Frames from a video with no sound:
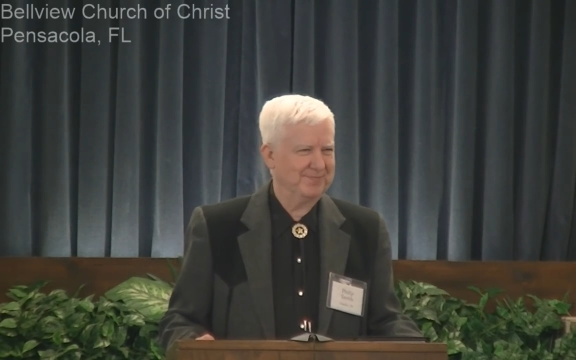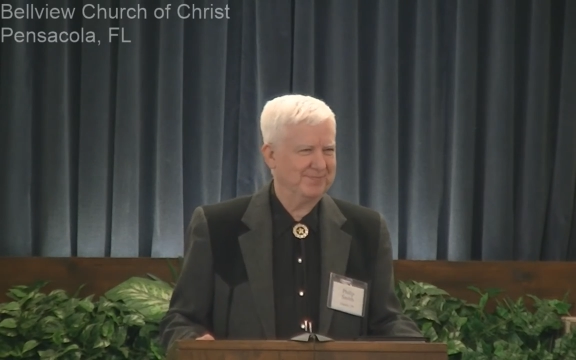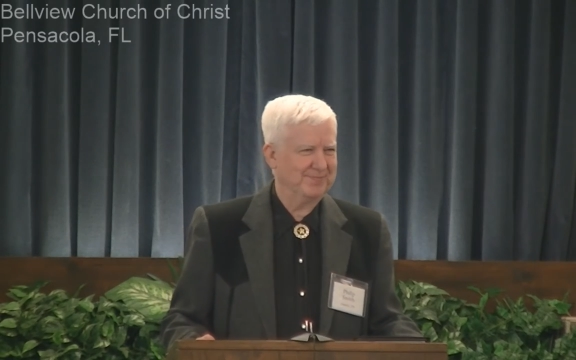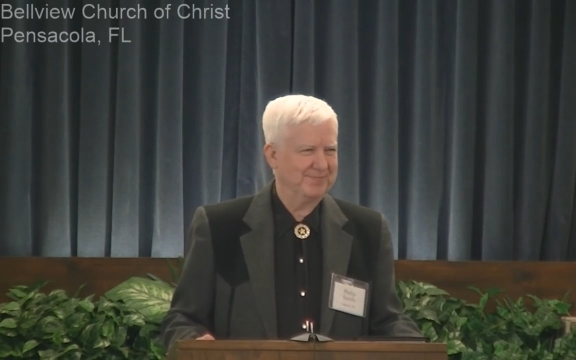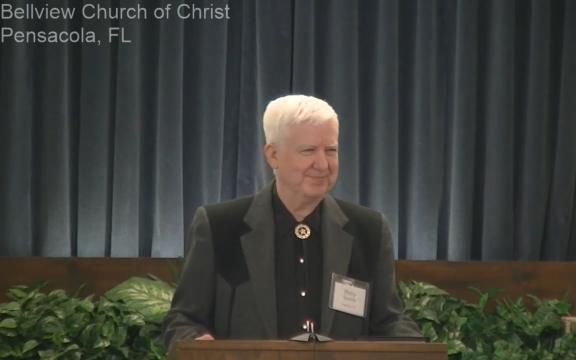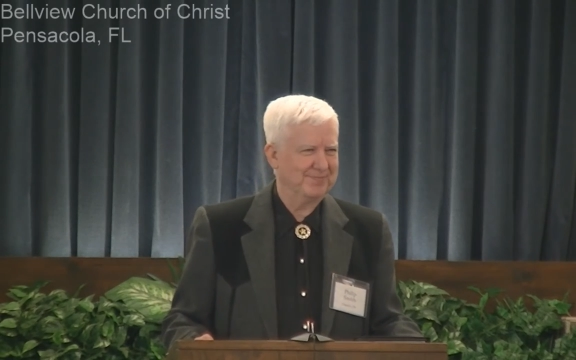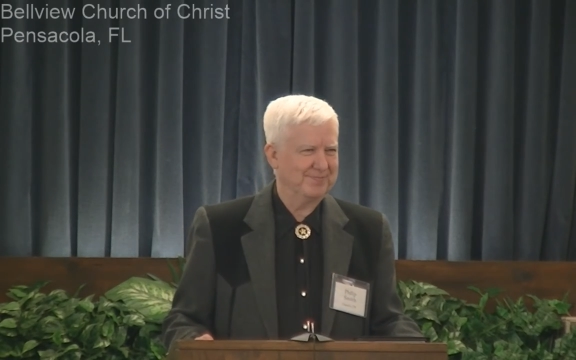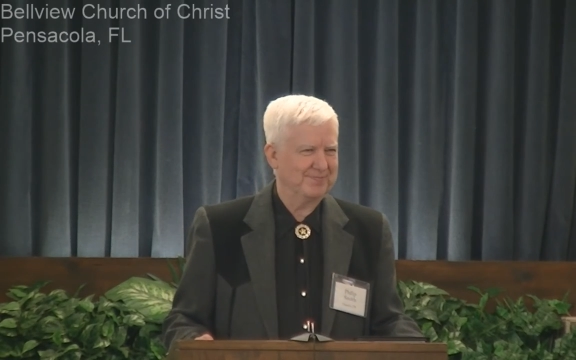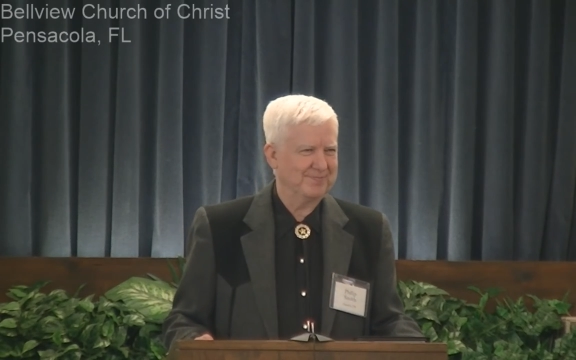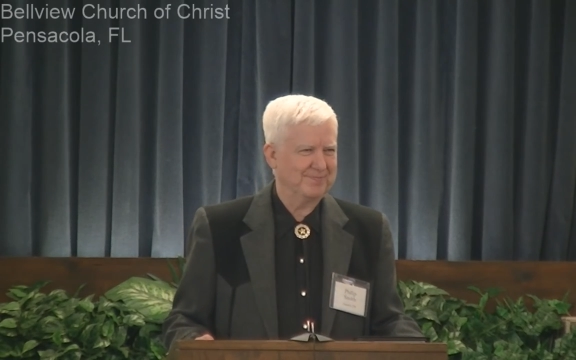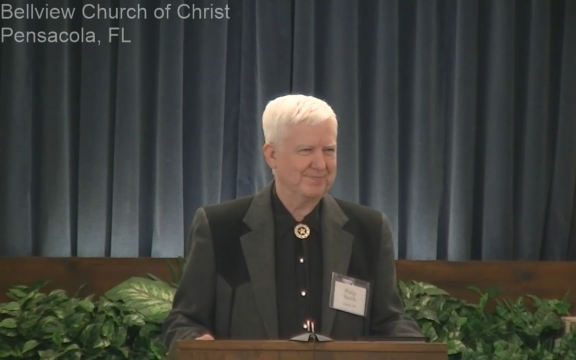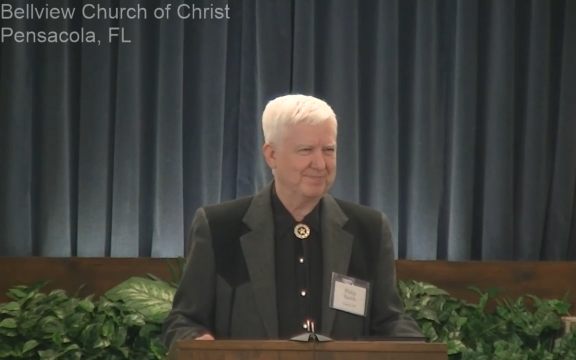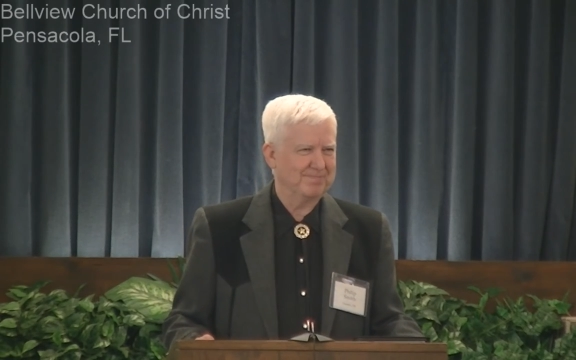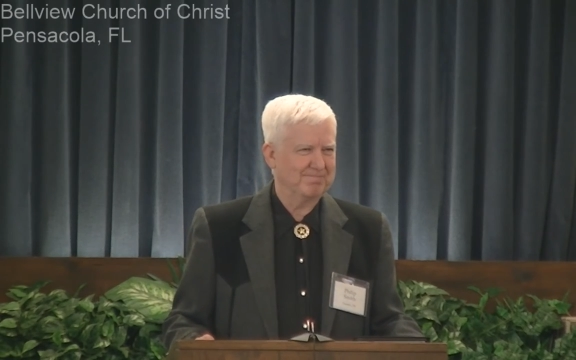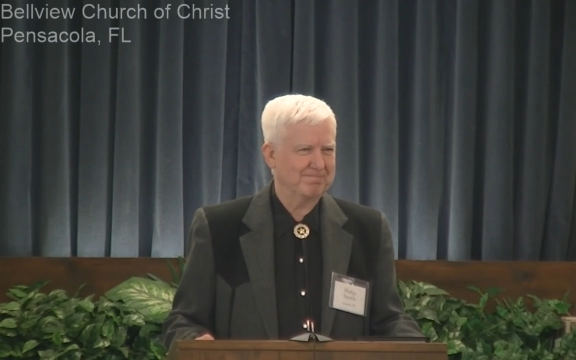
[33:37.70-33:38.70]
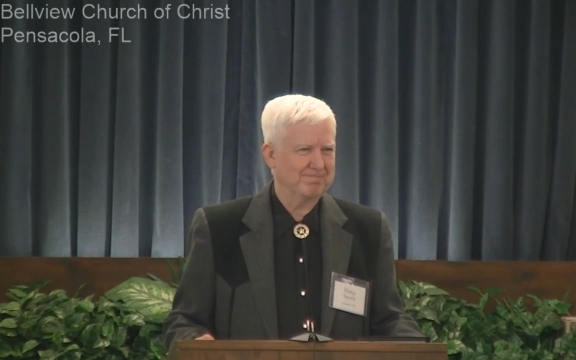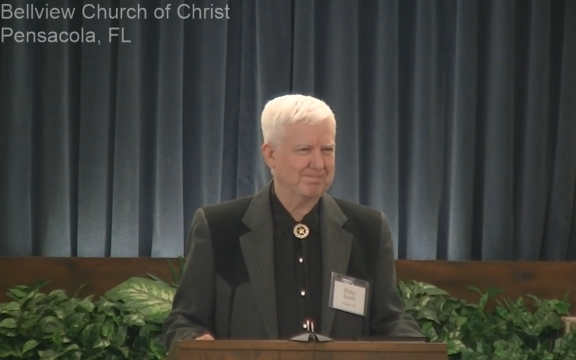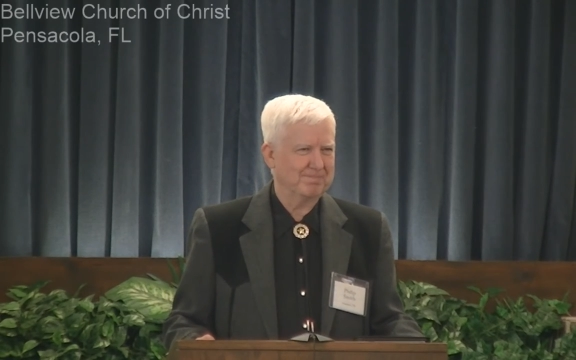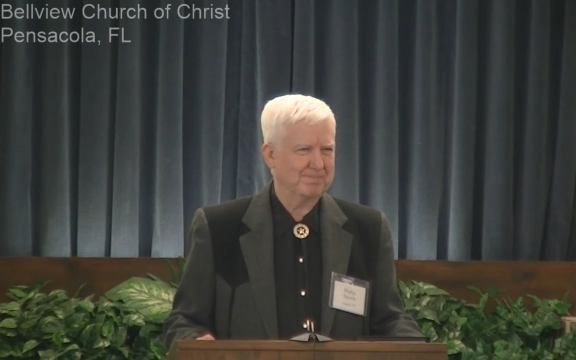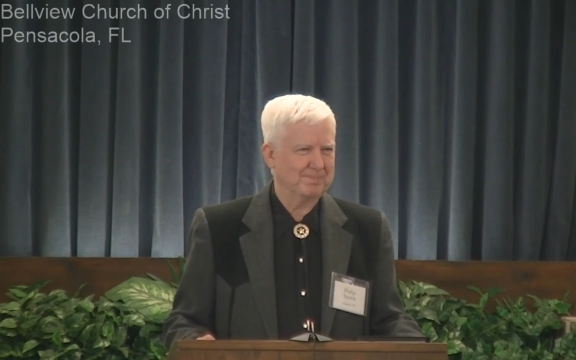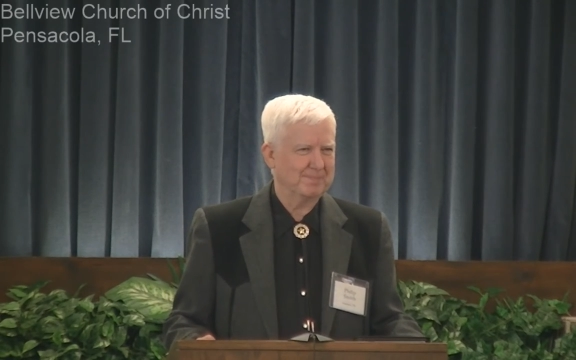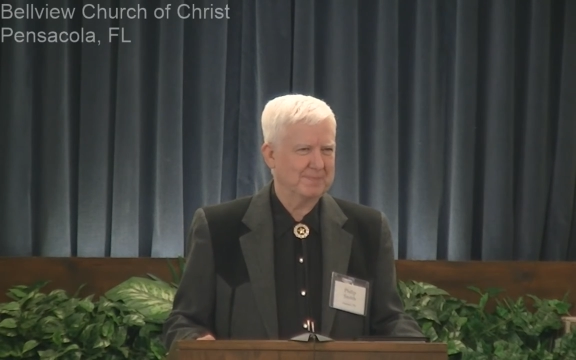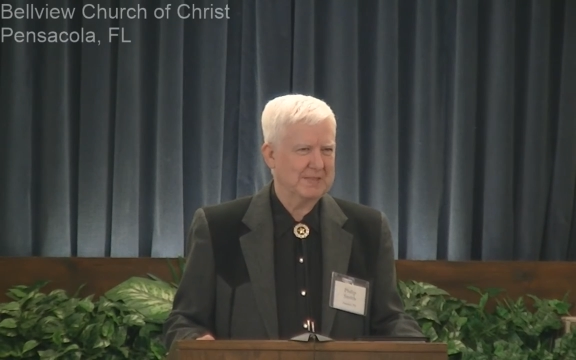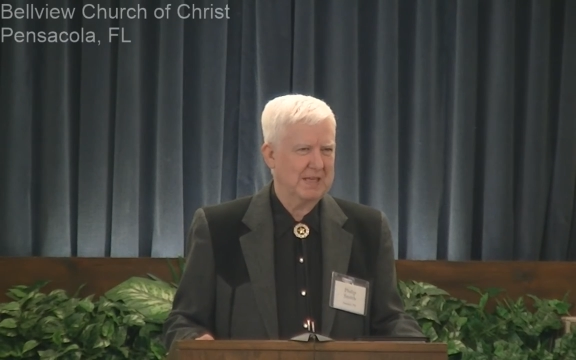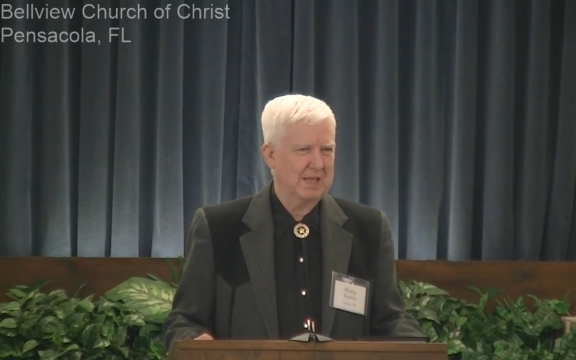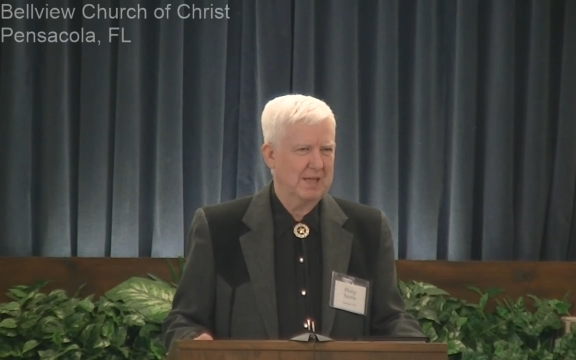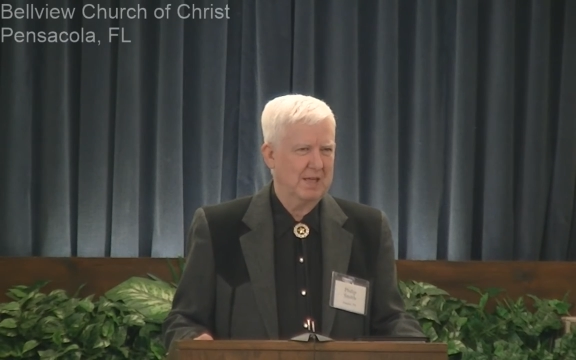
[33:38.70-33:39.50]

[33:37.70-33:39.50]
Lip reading: (silence)